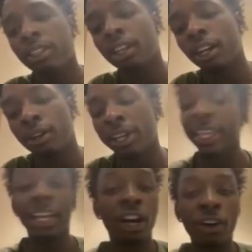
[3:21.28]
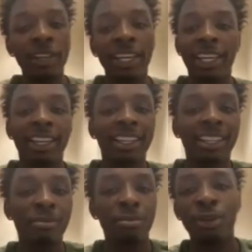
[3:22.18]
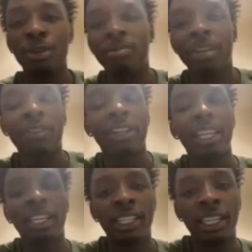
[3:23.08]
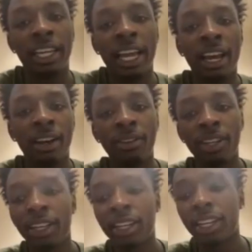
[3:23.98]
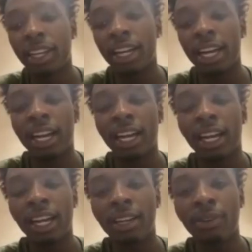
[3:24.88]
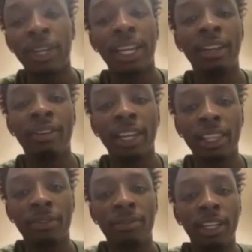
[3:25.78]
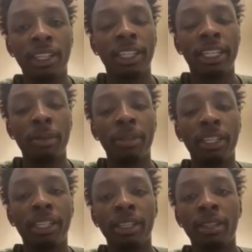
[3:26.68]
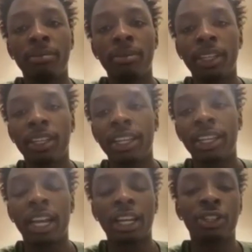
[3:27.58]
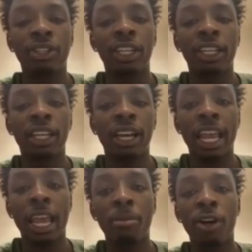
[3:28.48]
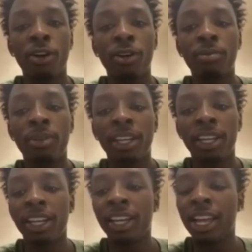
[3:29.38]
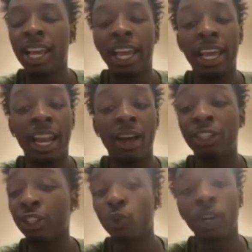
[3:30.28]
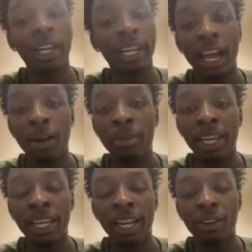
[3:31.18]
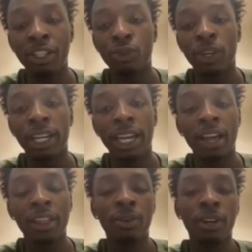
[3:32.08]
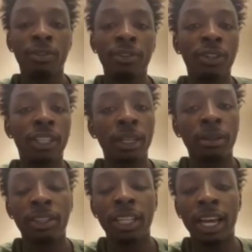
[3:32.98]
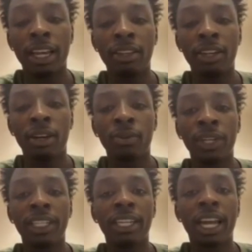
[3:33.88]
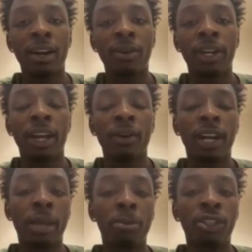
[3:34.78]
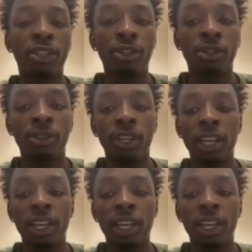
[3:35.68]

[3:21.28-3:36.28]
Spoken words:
So, and then COVID hit, boom, everything shut down. We didn't even get to finish the championship in Australia. I came home and I was just working out, man. I was just working out. There were a few teams that, you know, reached out, were able to,